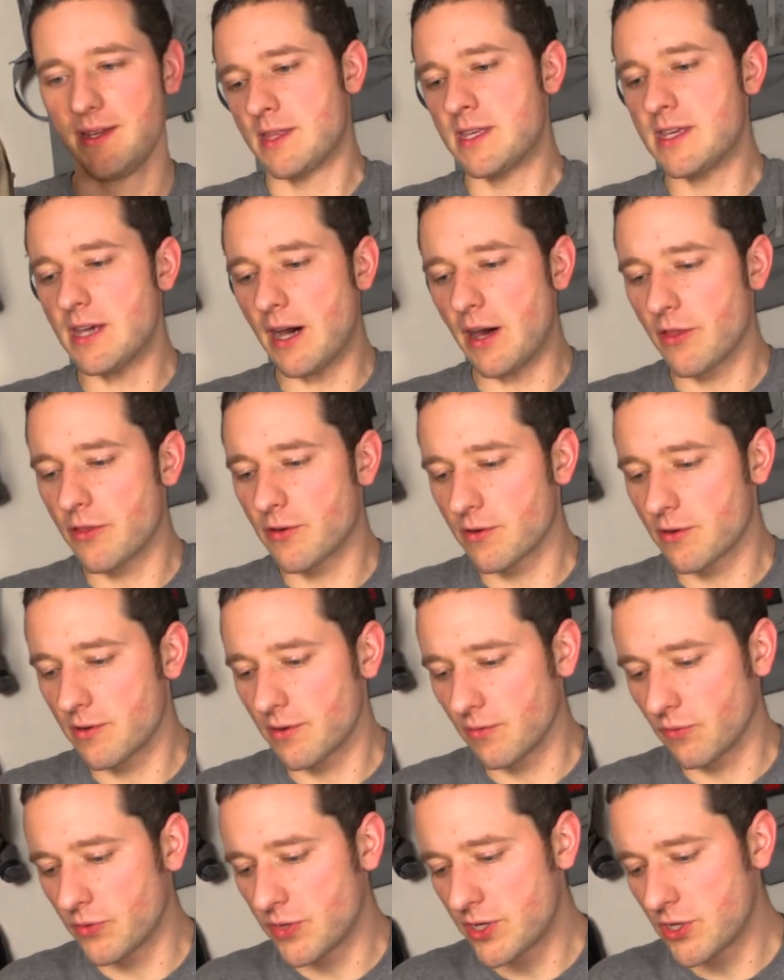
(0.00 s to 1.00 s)
The other
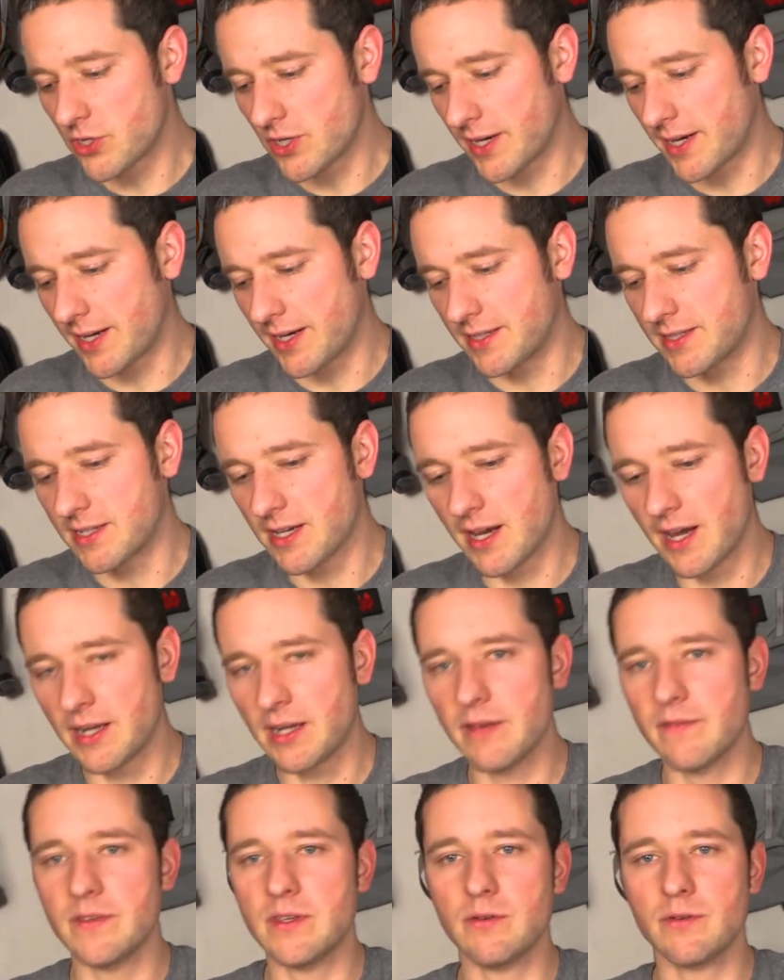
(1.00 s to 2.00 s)
leash I got a ton
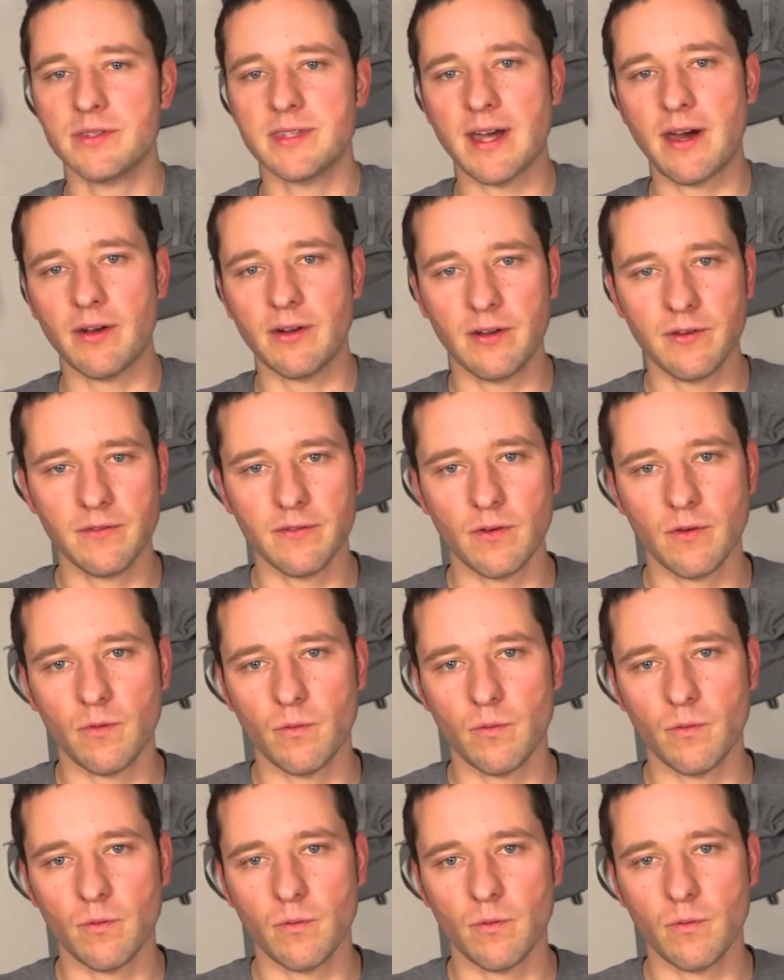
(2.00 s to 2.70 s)
of use out of